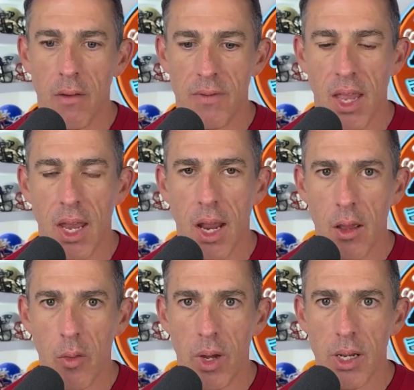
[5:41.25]
of the
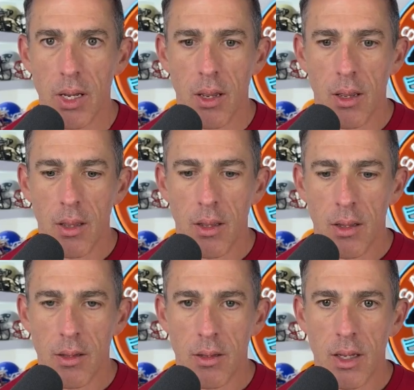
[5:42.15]
NIL money
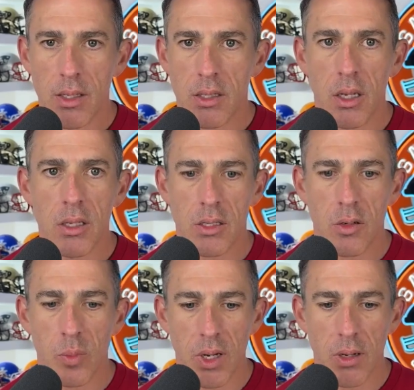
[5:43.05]
is
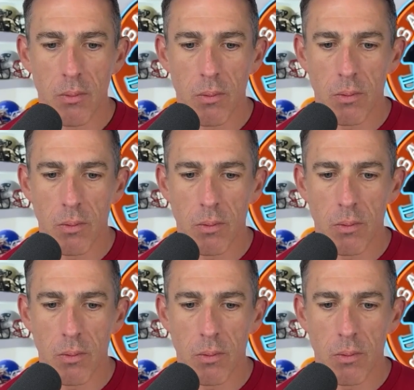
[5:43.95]
to be,